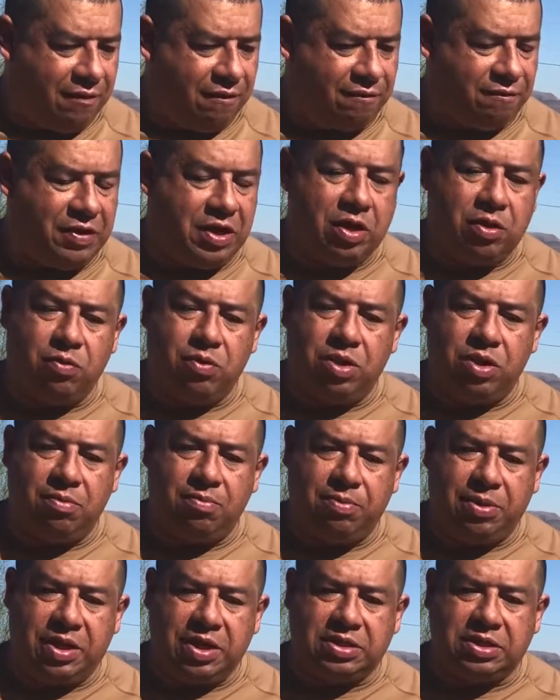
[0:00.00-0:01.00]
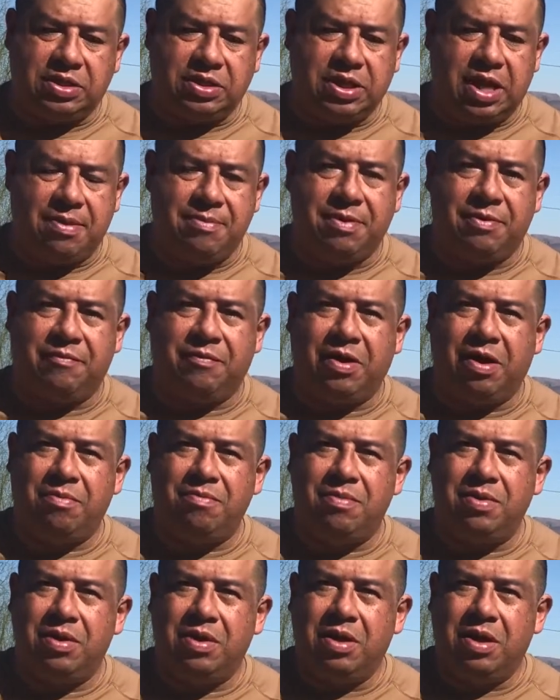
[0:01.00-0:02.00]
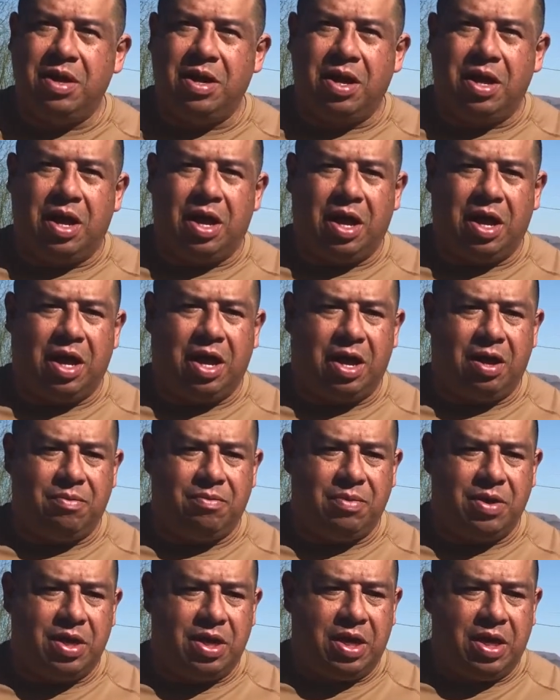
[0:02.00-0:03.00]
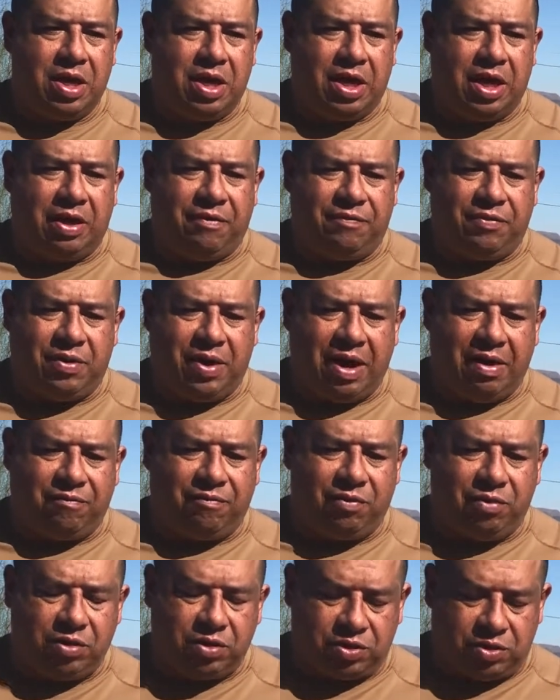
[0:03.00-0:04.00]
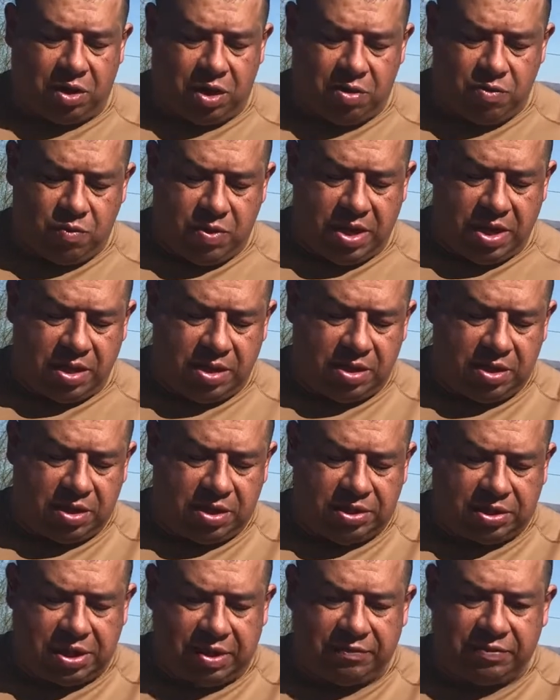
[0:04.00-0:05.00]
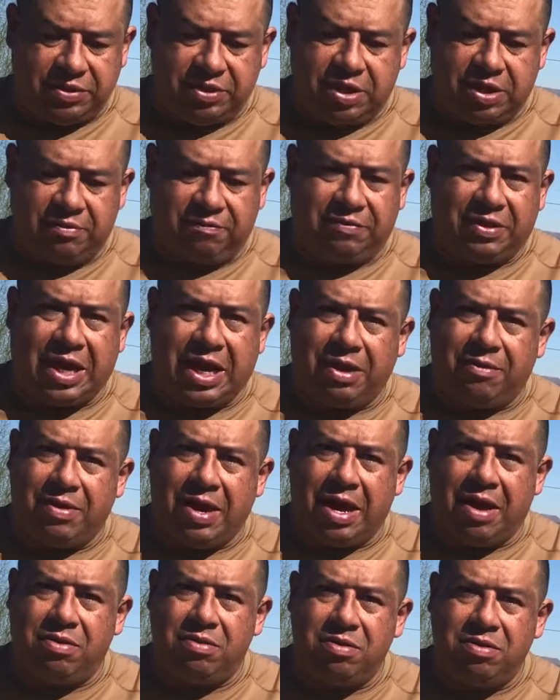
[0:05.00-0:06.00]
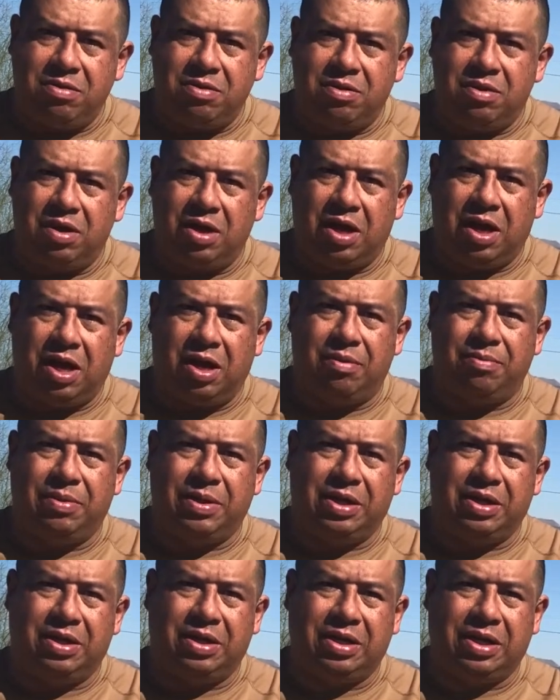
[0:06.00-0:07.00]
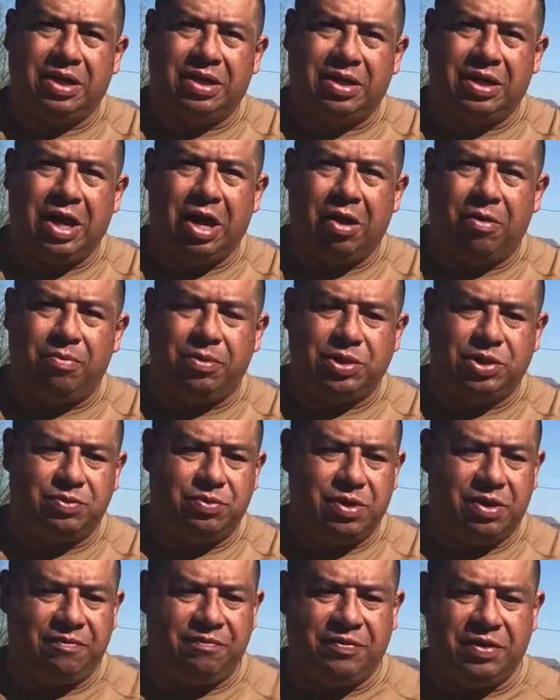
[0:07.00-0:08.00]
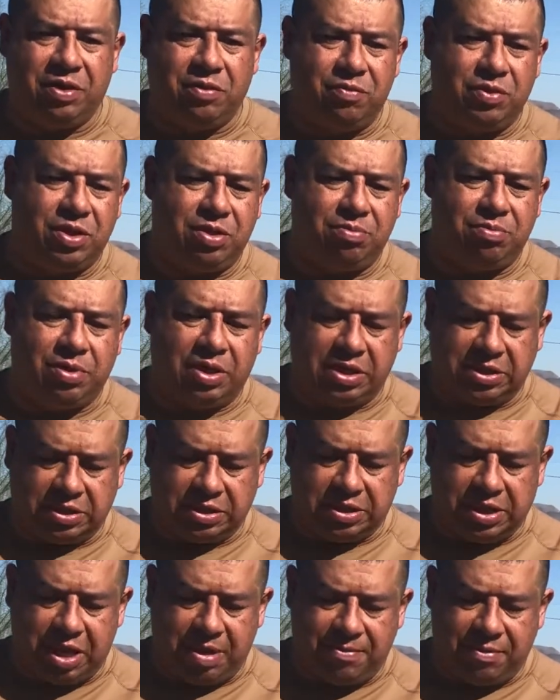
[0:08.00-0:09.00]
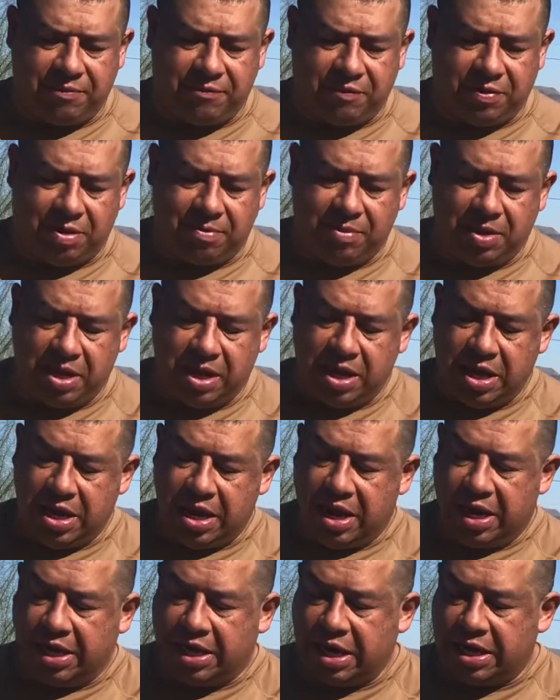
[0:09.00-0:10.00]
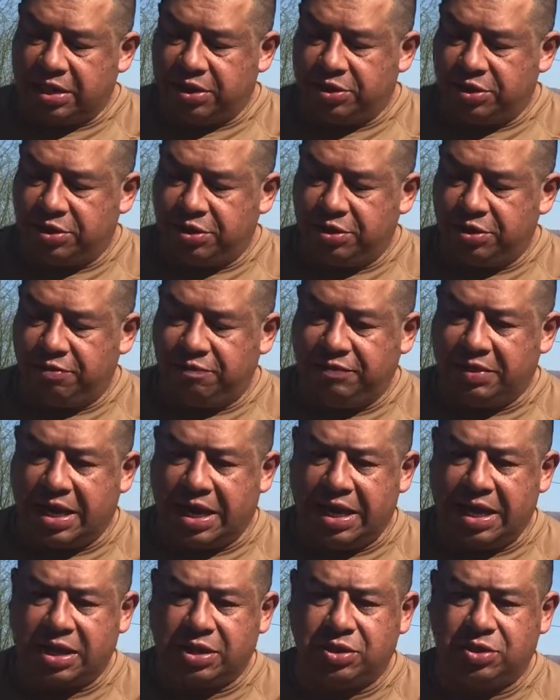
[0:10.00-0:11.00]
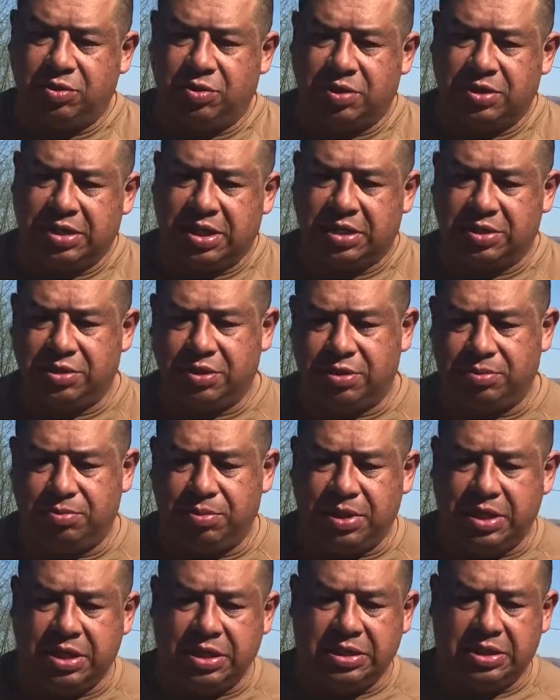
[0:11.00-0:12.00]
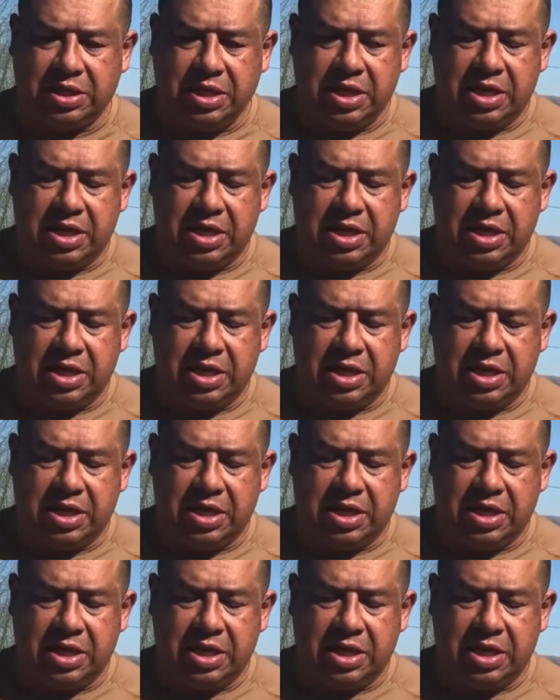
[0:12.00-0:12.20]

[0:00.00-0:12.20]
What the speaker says: Feel where the breeze is coming from. If you have real strong wind, this stuff is going to fly around, but it'll help. But you want to feel where the breeze is coming from and kind of turn your flat edge towards that. So the breeze